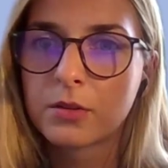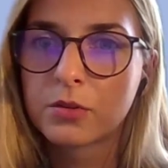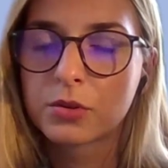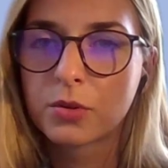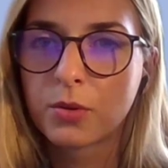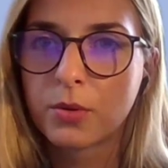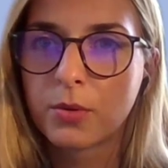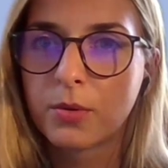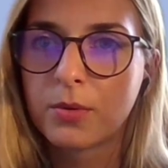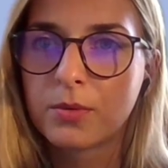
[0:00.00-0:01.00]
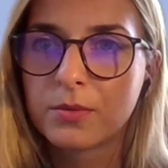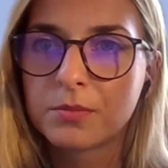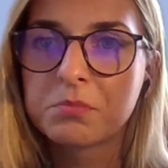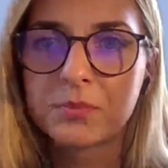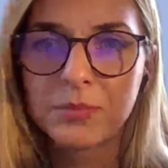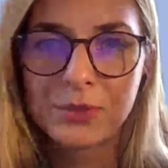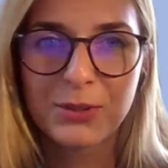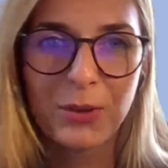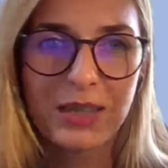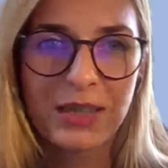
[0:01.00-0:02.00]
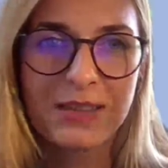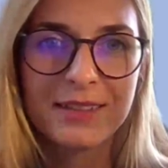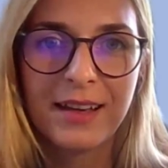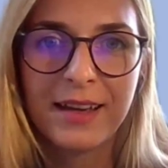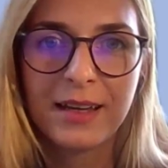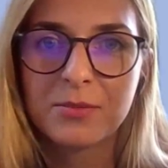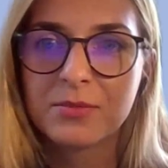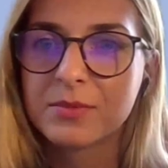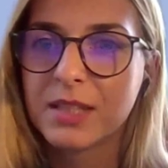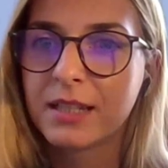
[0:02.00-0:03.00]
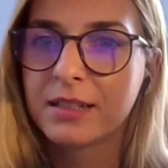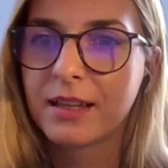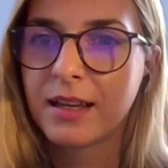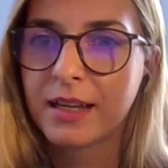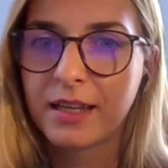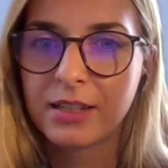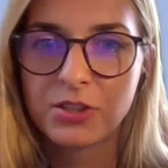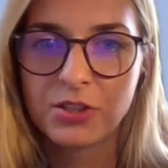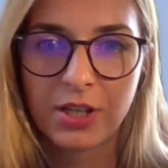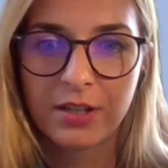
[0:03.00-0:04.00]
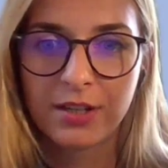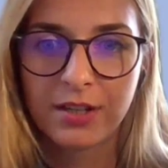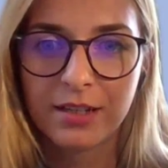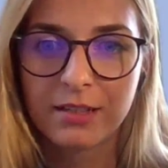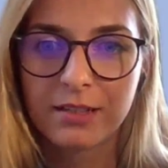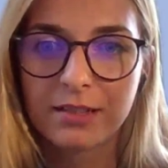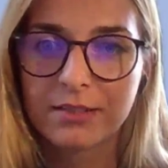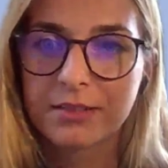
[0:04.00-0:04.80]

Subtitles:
So, sorry, I am then again sharing it.